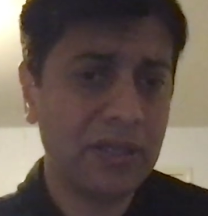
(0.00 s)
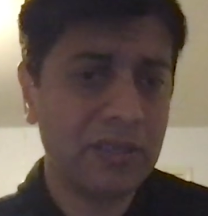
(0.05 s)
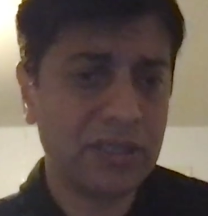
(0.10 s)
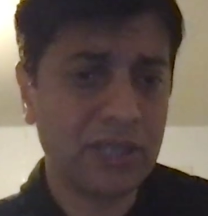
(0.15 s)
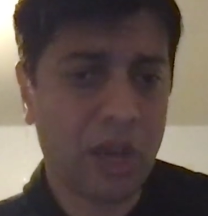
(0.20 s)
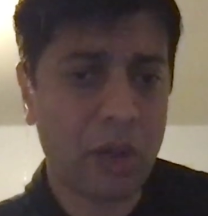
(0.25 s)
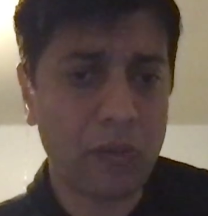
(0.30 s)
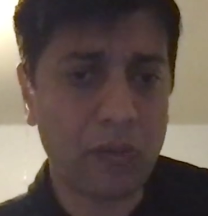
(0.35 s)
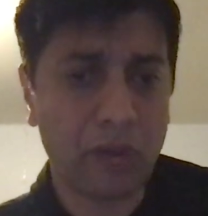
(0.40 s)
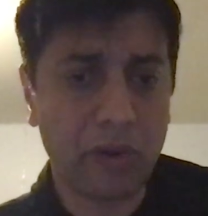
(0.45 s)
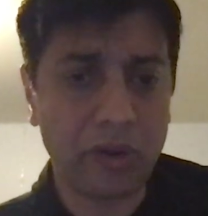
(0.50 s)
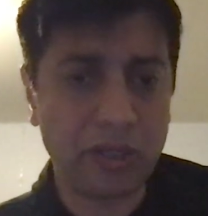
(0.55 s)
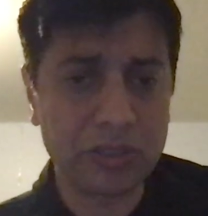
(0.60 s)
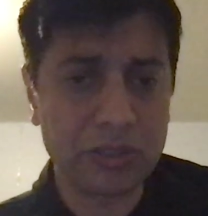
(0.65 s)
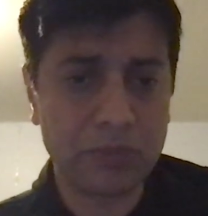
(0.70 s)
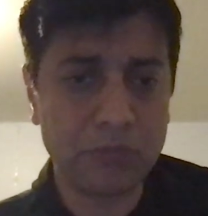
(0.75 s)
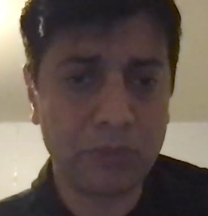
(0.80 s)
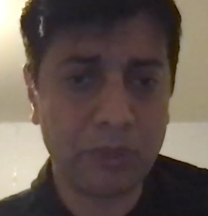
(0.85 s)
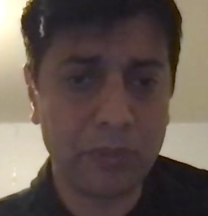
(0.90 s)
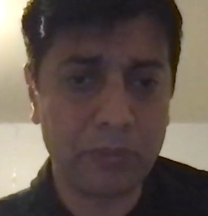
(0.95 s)
town known as
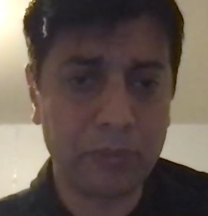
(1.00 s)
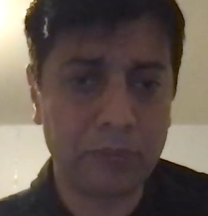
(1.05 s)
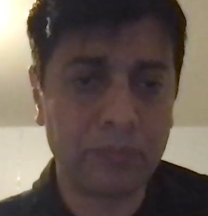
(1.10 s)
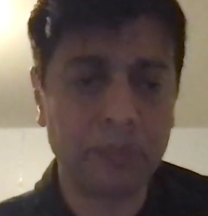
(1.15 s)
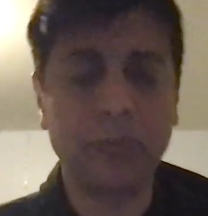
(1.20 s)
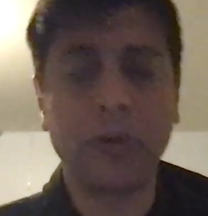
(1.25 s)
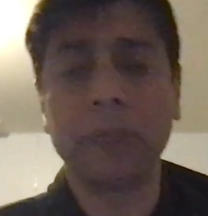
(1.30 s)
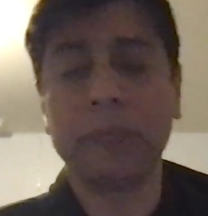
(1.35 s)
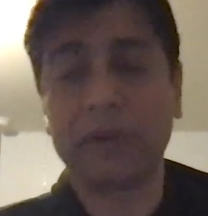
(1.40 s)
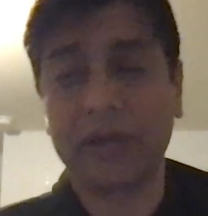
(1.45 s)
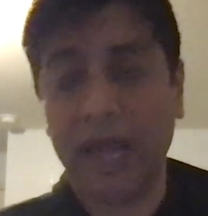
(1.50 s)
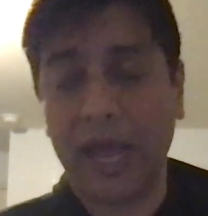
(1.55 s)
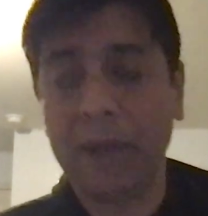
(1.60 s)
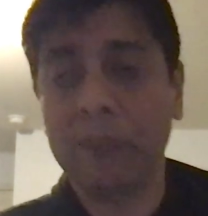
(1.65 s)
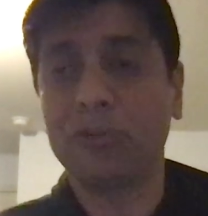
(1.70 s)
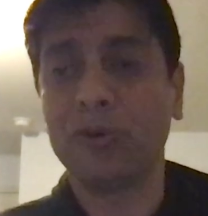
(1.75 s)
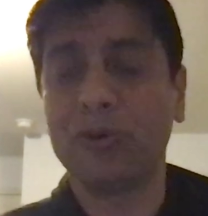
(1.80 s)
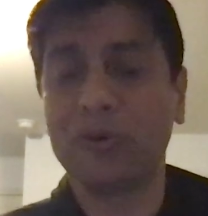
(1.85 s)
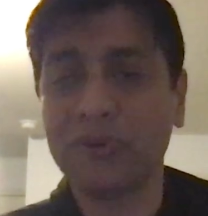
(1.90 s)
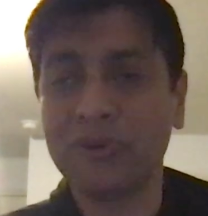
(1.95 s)

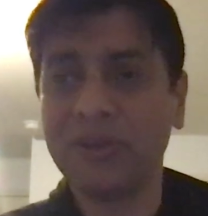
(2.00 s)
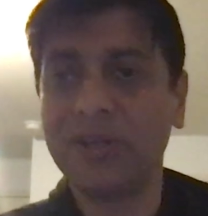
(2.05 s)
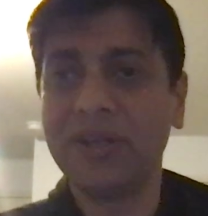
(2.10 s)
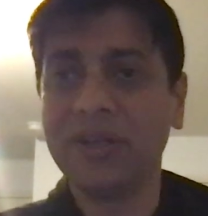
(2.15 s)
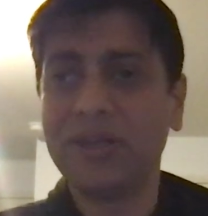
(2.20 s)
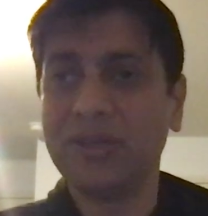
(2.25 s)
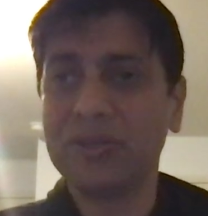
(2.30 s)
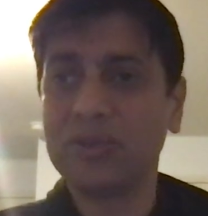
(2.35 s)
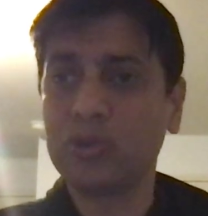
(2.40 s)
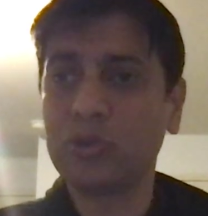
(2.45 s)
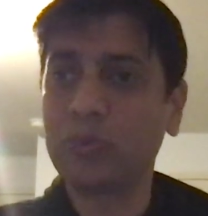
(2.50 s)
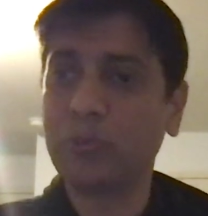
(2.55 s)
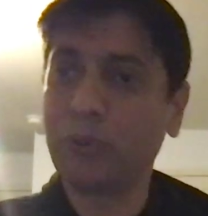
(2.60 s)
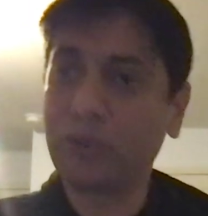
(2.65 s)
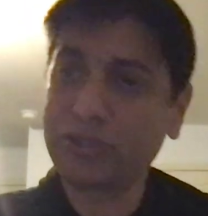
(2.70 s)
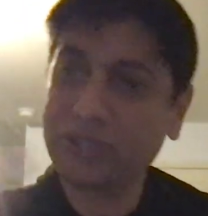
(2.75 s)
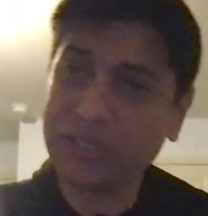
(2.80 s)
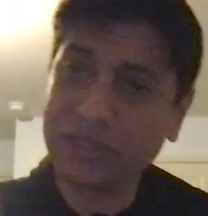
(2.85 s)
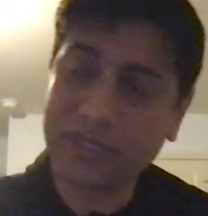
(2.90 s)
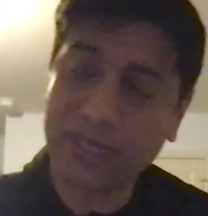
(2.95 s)
Bomramo to
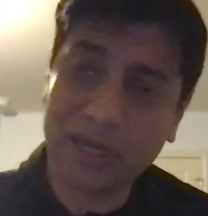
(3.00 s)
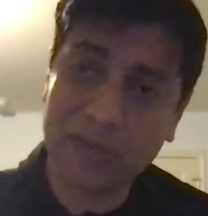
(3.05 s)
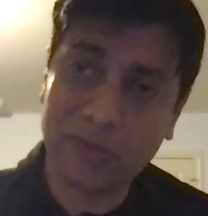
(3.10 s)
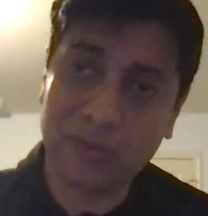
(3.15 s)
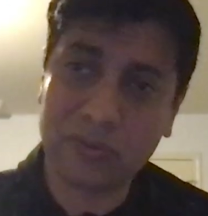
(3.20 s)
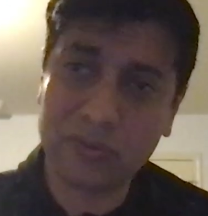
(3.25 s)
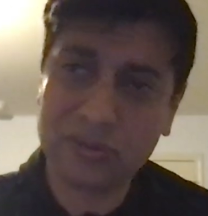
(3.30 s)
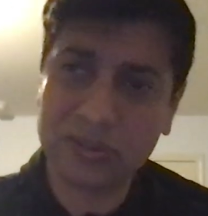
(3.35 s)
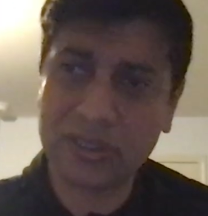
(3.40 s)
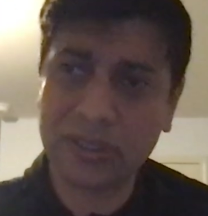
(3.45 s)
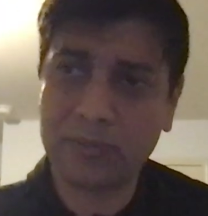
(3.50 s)
Positano.